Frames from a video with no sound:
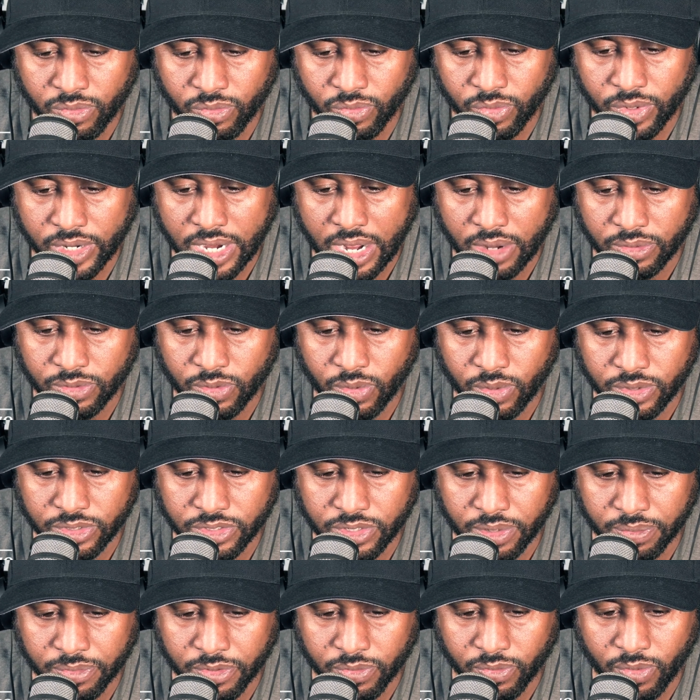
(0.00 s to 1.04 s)
without doing
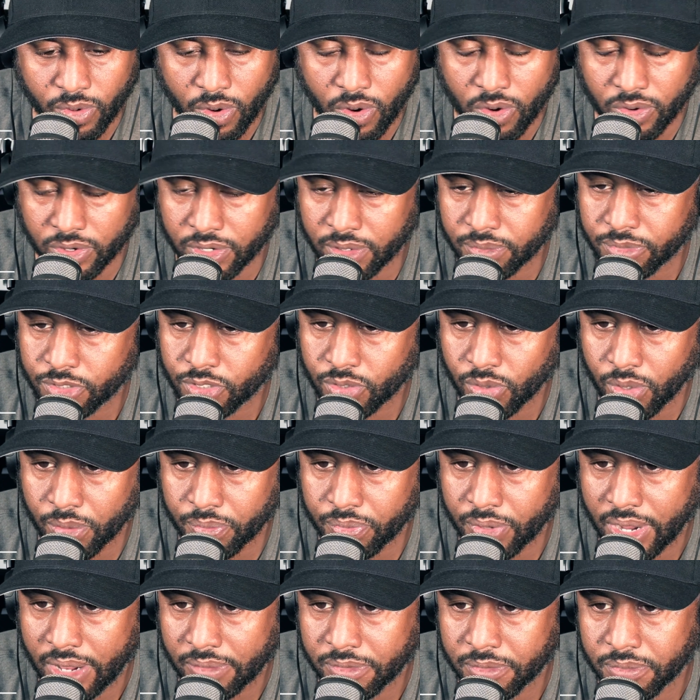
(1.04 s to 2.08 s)
something wrong. And I'm sure
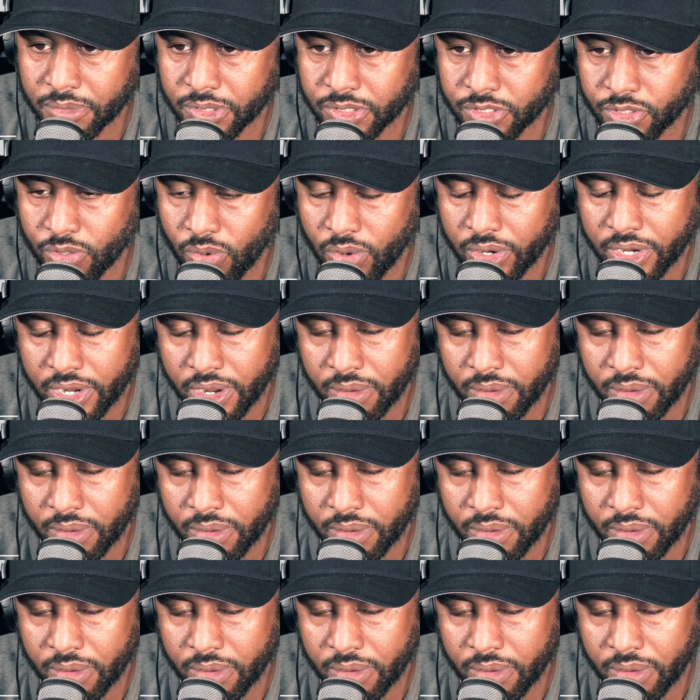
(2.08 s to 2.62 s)
probably majority